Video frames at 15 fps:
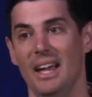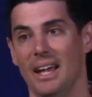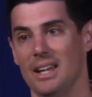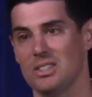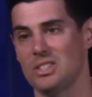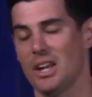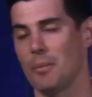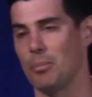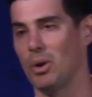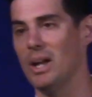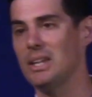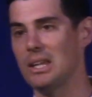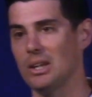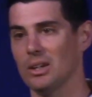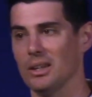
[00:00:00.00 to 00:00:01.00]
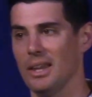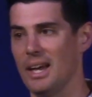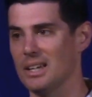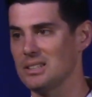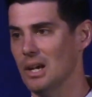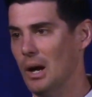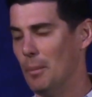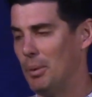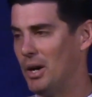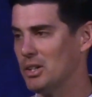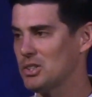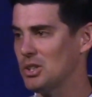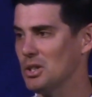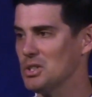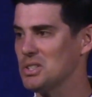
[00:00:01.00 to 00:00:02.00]
Instead of breaking your legs,
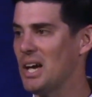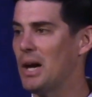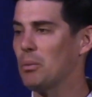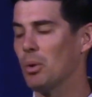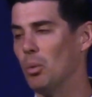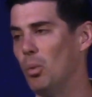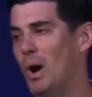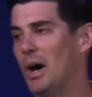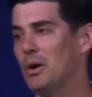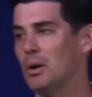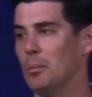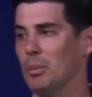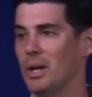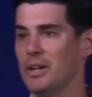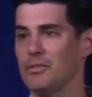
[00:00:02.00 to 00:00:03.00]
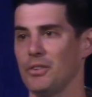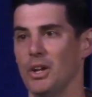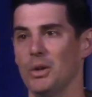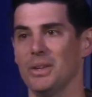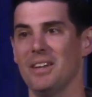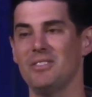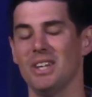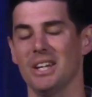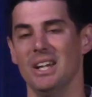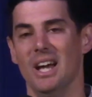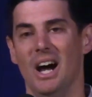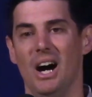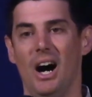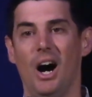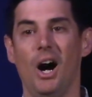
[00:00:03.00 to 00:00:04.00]
puncture your side where water and blood flowed. They've done
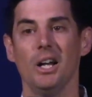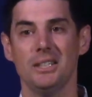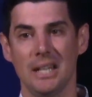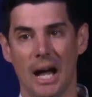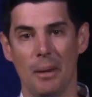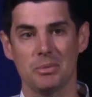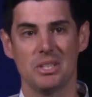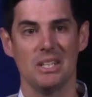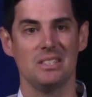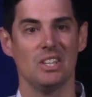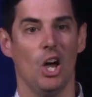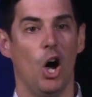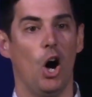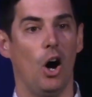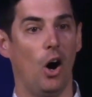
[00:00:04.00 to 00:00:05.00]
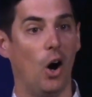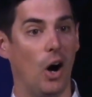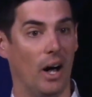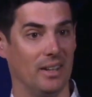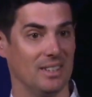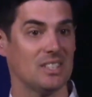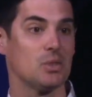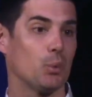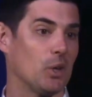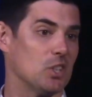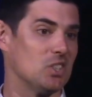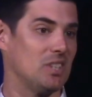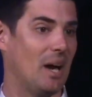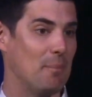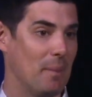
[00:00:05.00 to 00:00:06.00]
autopsies on. This is where
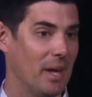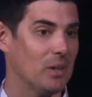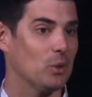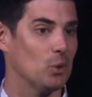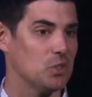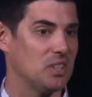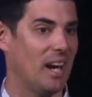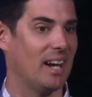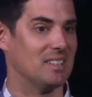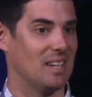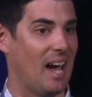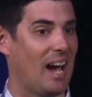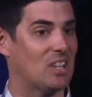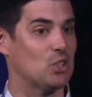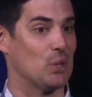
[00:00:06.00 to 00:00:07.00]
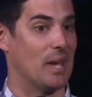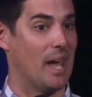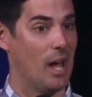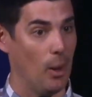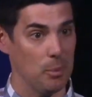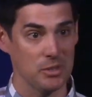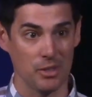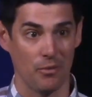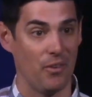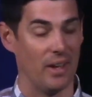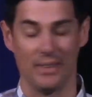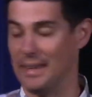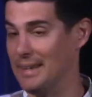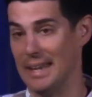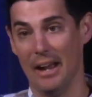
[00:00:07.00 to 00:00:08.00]
medical science actually helps the
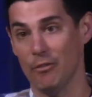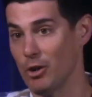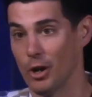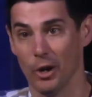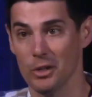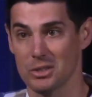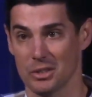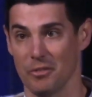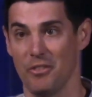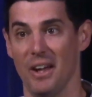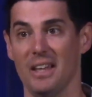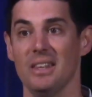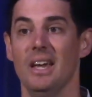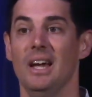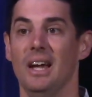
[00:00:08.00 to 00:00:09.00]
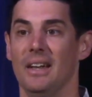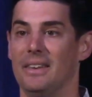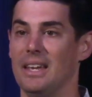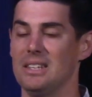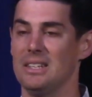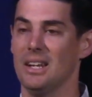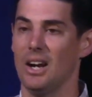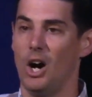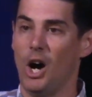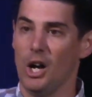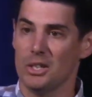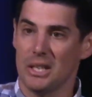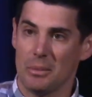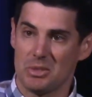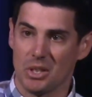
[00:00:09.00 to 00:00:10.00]
faith. It never hurts the faith. They did an
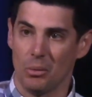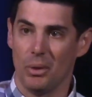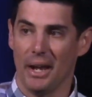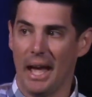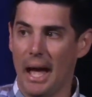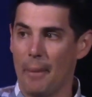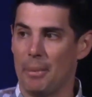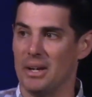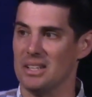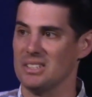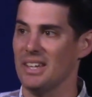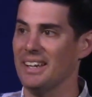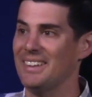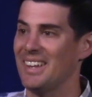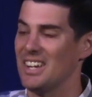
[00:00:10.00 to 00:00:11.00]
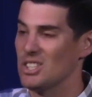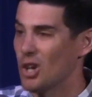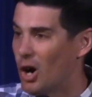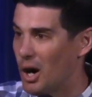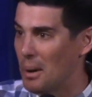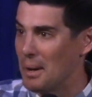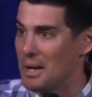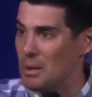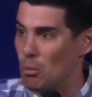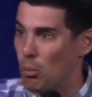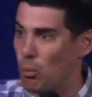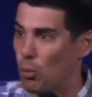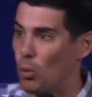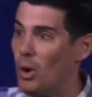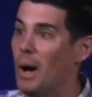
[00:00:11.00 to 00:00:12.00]
autopsy on what happened. It's like that his heart
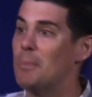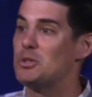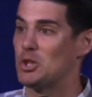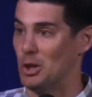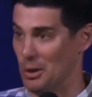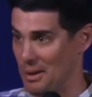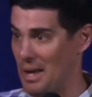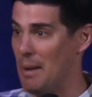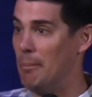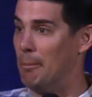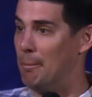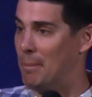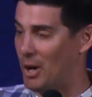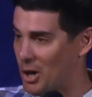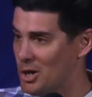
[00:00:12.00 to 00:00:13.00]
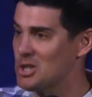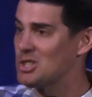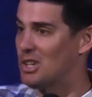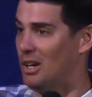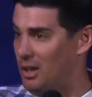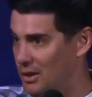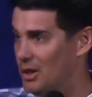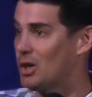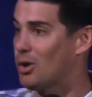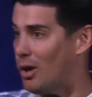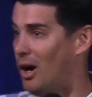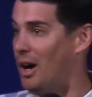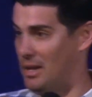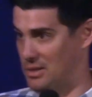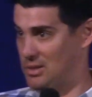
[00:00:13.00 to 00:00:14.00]
ruptured. It burst on the
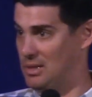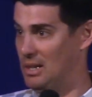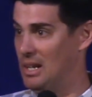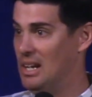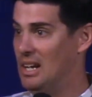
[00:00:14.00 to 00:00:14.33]
cross.